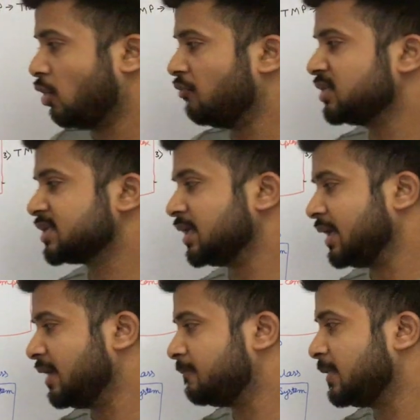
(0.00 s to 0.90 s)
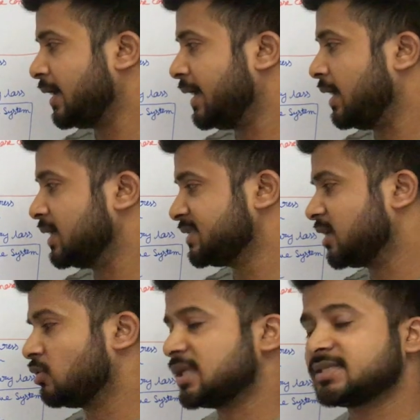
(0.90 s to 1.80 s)
Obviously, if the
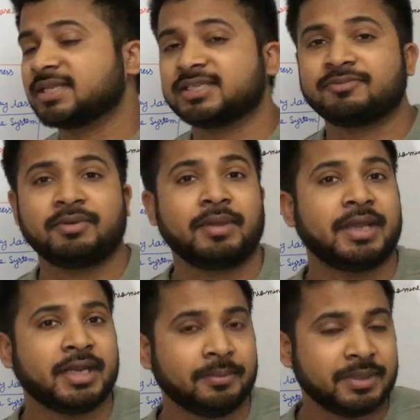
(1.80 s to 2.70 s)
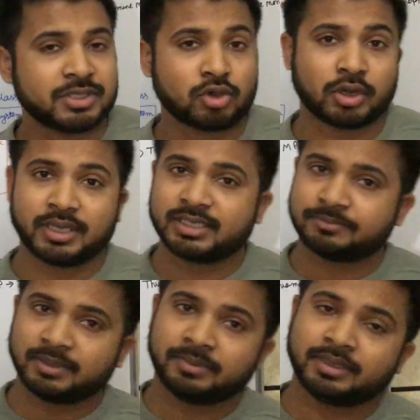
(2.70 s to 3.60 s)
acetylcholine synthesis will be inhibit or
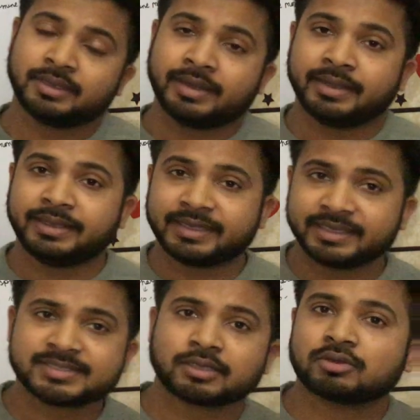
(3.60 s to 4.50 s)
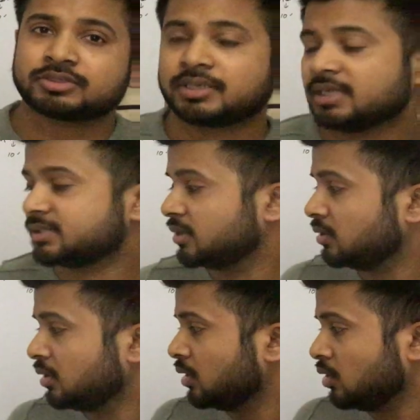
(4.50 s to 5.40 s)
it will be decrease the concentration,
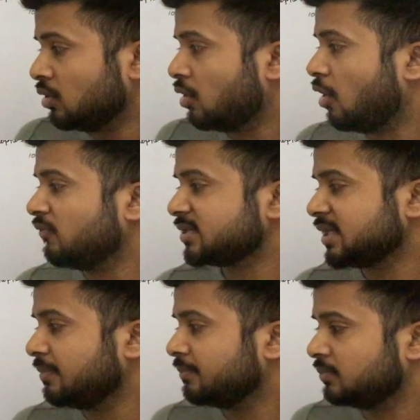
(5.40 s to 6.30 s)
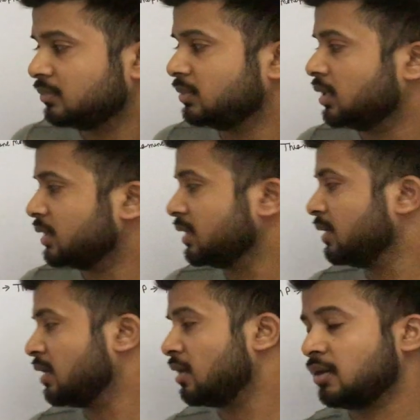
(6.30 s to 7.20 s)
obviously the
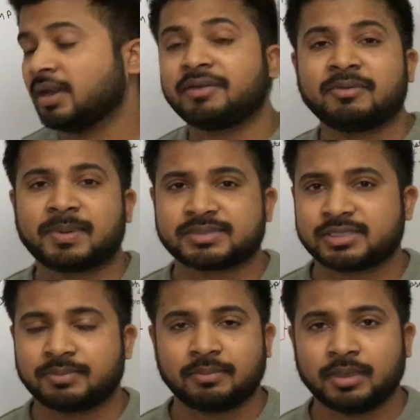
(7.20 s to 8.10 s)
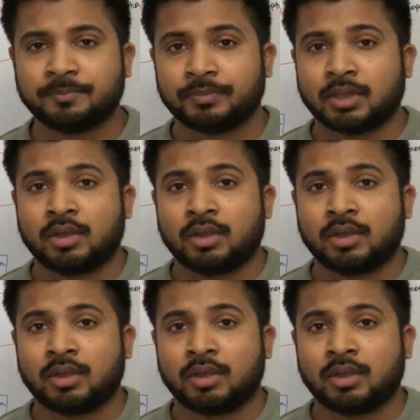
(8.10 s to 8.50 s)
nerve impulses will be